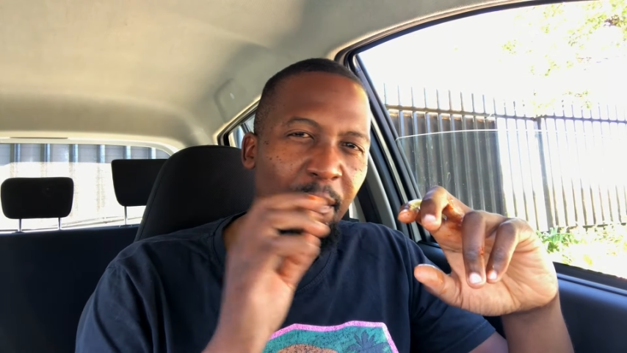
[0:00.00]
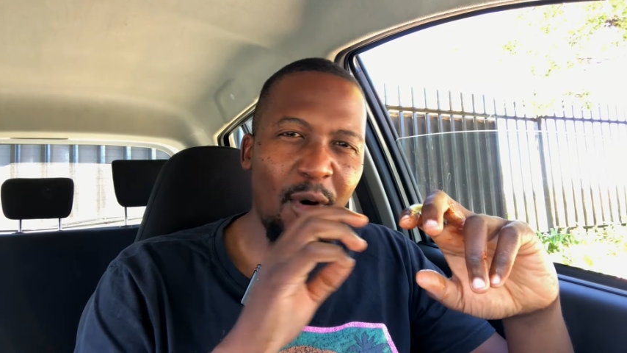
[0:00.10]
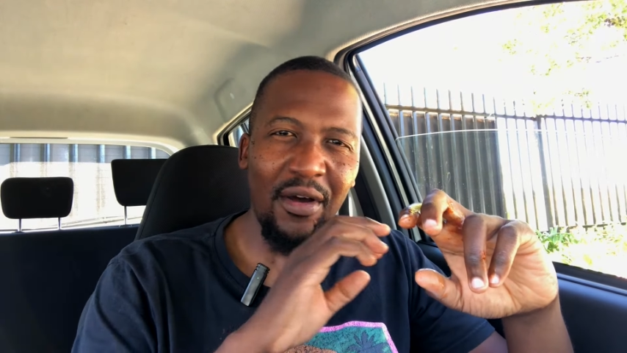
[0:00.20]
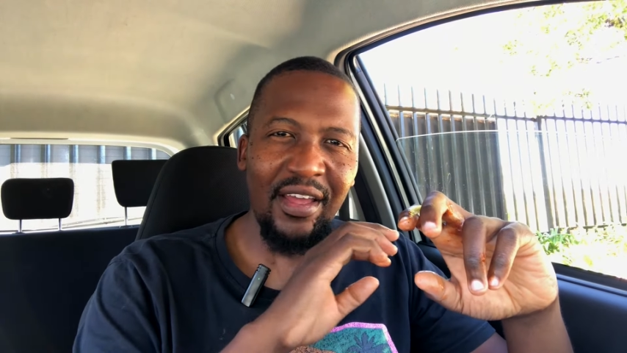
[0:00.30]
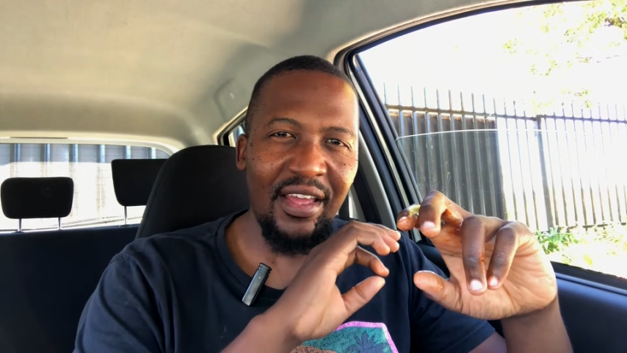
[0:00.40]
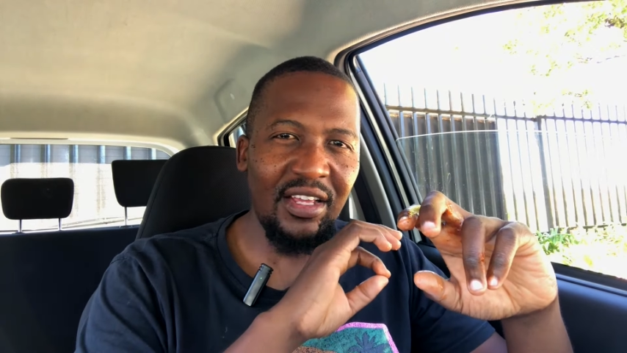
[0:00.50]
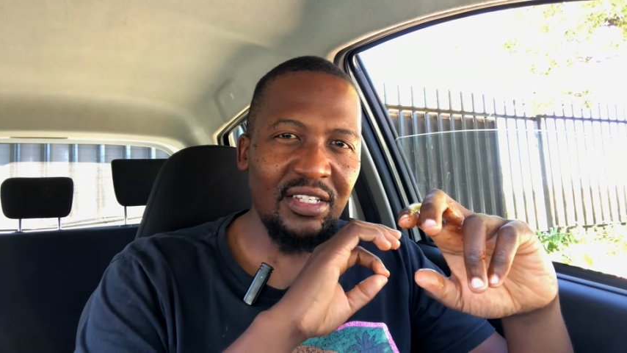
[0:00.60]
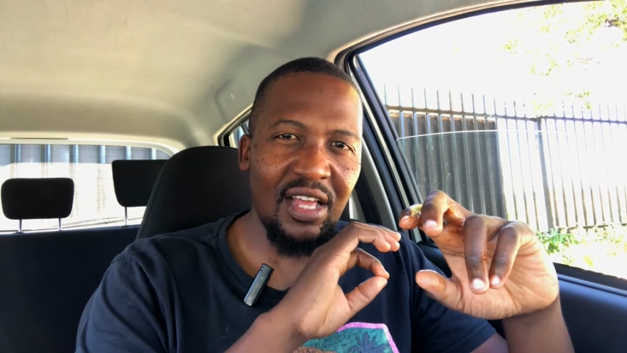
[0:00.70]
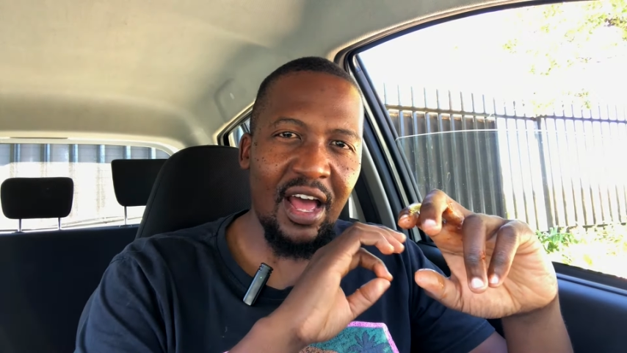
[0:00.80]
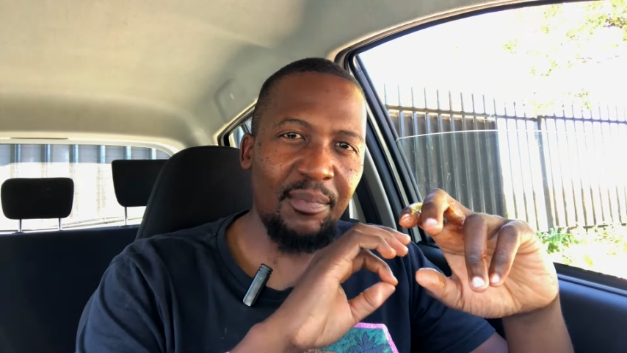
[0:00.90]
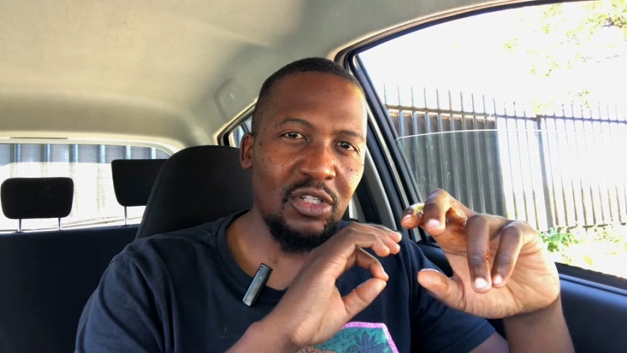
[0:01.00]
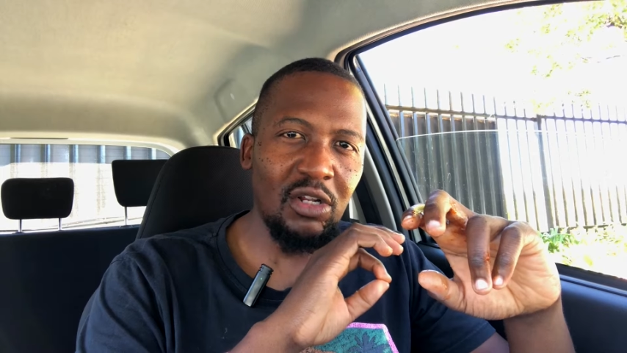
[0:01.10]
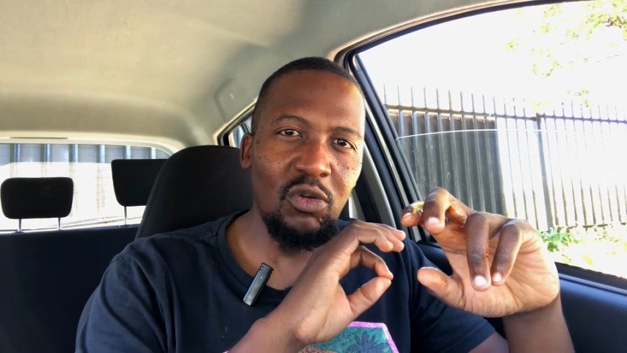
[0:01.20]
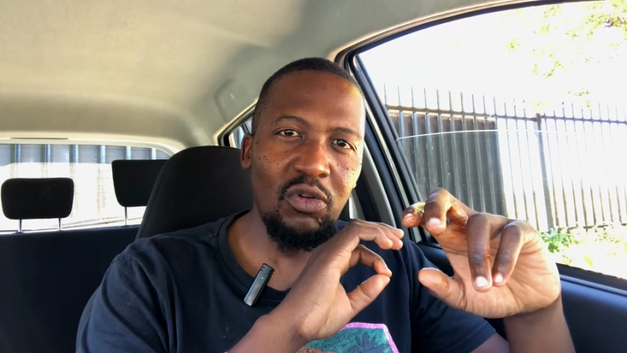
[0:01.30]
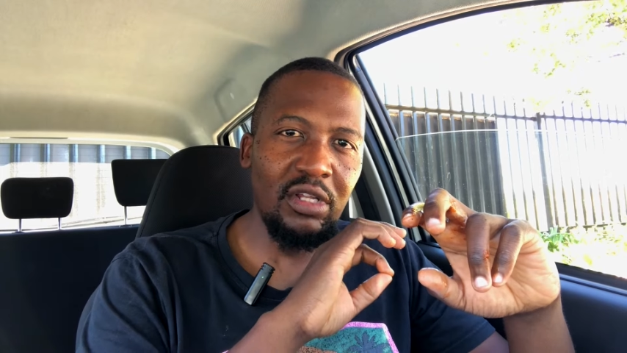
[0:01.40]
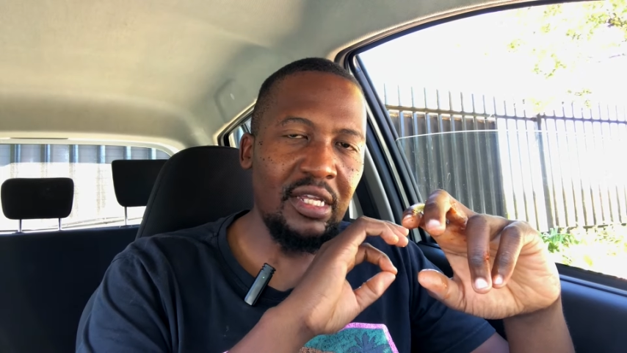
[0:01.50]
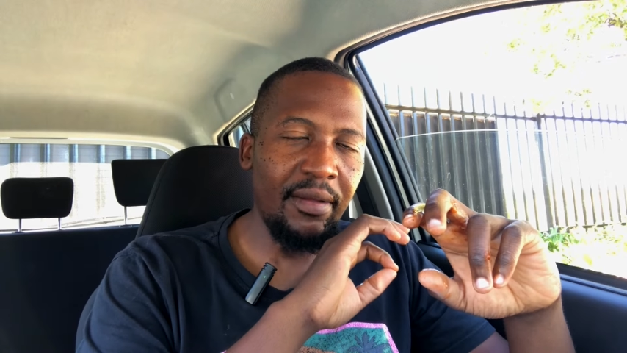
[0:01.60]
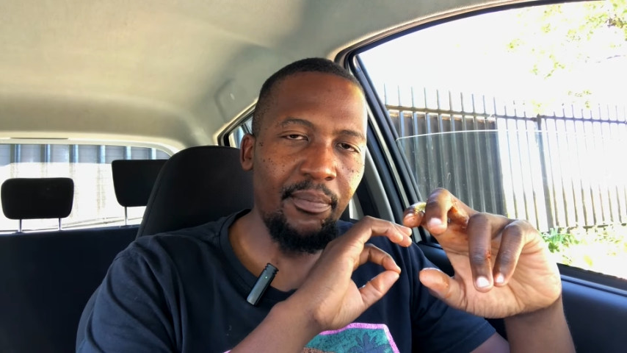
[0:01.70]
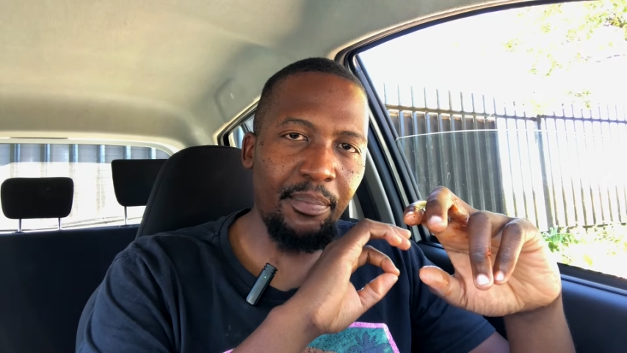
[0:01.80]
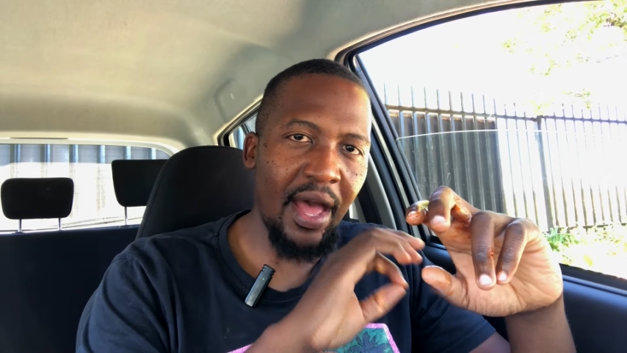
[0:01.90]
but it is absolutely
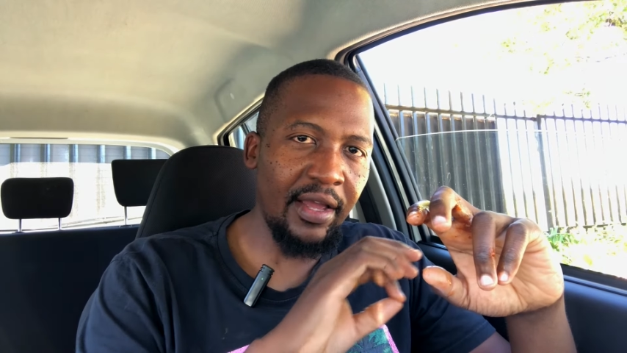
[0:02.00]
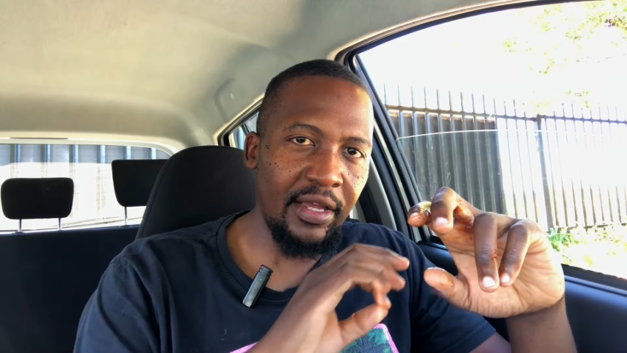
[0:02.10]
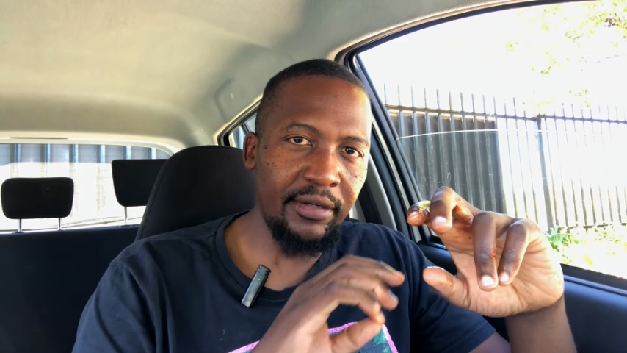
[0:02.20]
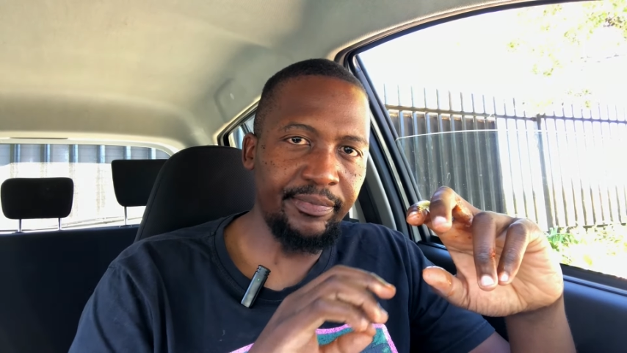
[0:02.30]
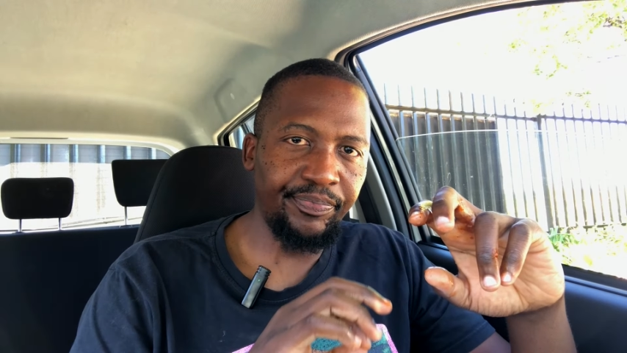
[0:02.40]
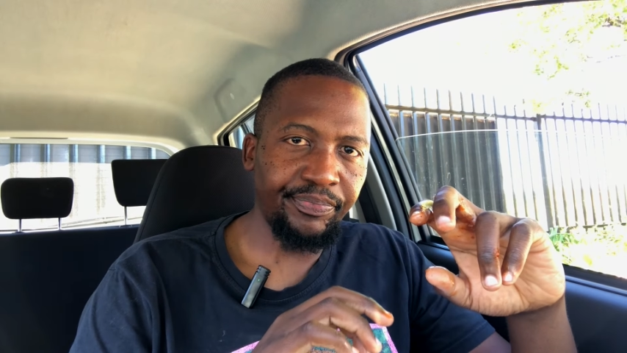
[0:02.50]
banging.